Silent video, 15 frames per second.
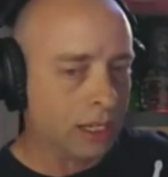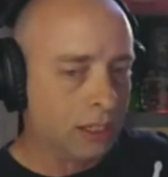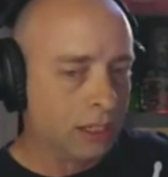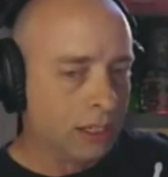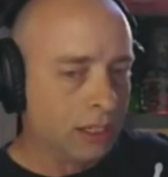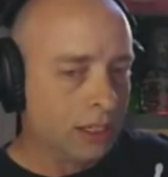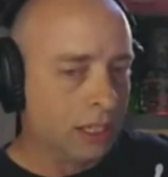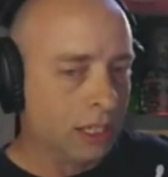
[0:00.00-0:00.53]

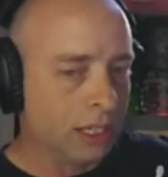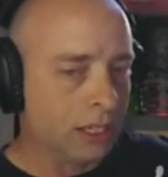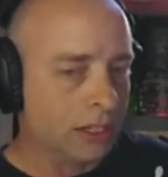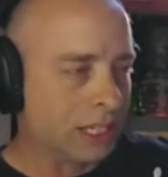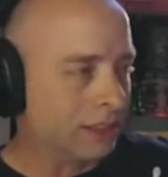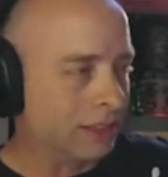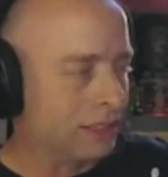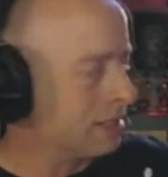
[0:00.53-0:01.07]

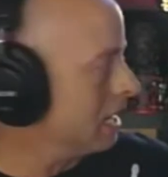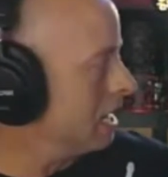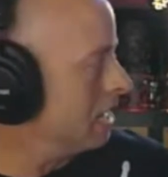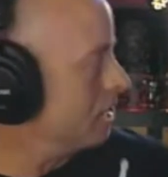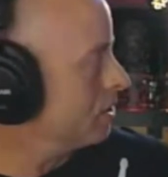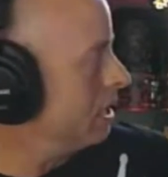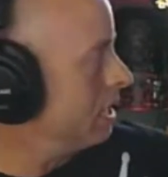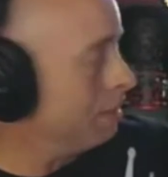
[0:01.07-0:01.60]
synthesizer,
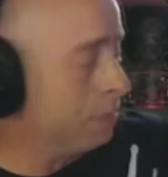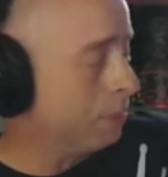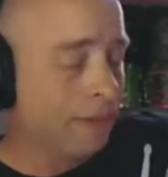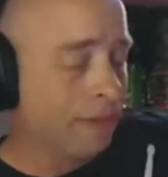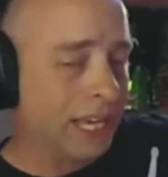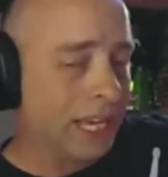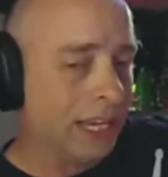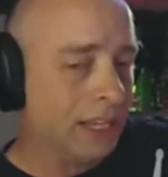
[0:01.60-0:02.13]
and above
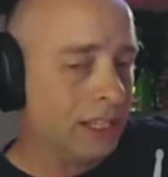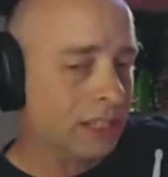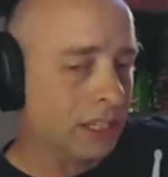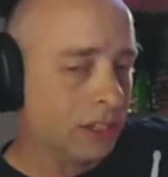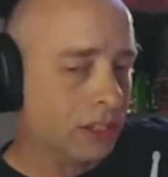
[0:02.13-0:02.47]
that it's a